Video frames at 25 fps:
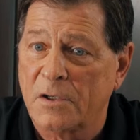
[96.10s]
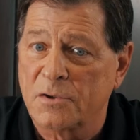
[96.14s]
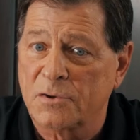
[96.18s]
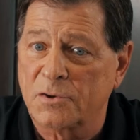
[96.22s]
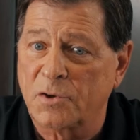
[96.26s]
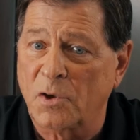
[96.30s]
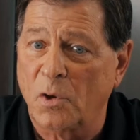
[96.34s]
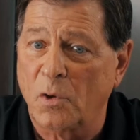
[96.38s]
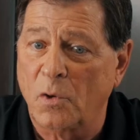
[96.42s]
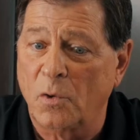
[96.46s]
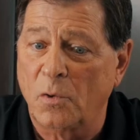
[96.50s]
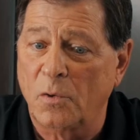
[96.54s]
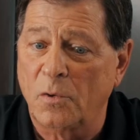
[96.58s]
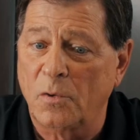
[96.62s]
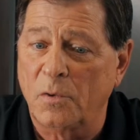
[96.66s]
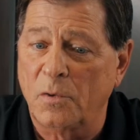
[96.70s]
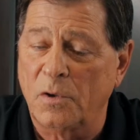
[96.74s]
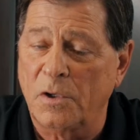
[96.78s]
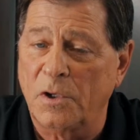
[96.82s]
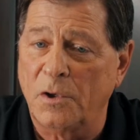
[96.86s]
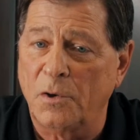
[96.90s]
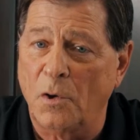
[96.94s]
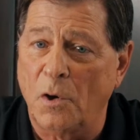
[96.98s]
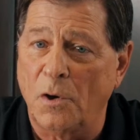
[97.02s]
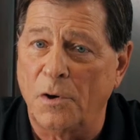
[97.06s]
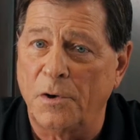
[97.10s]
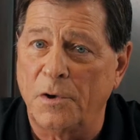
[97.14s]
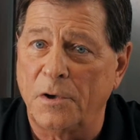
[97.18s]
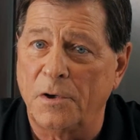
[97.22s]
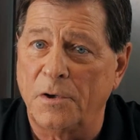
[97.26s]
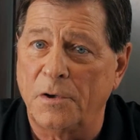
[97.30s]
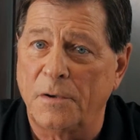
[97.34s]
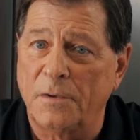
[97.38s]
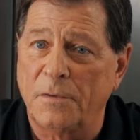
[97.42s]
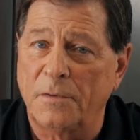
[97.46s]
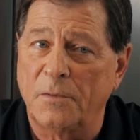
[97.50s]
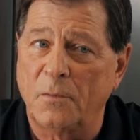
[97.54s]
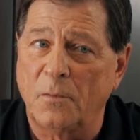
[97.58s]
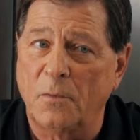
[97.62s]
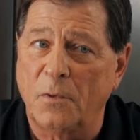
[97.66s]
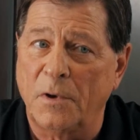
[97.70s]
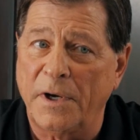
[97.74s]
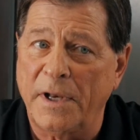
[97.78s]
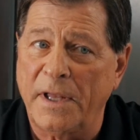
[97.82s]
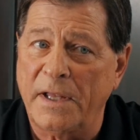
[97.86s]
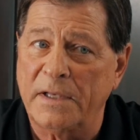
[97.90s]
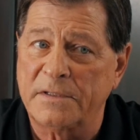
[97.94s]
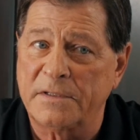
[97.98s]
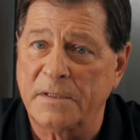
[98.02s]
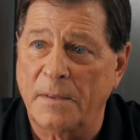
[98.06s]
So
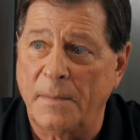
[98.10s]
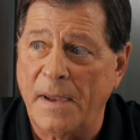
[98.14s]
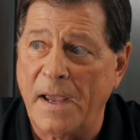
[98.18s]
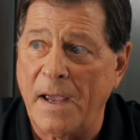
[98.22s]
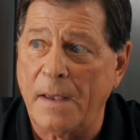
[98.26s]
what ends up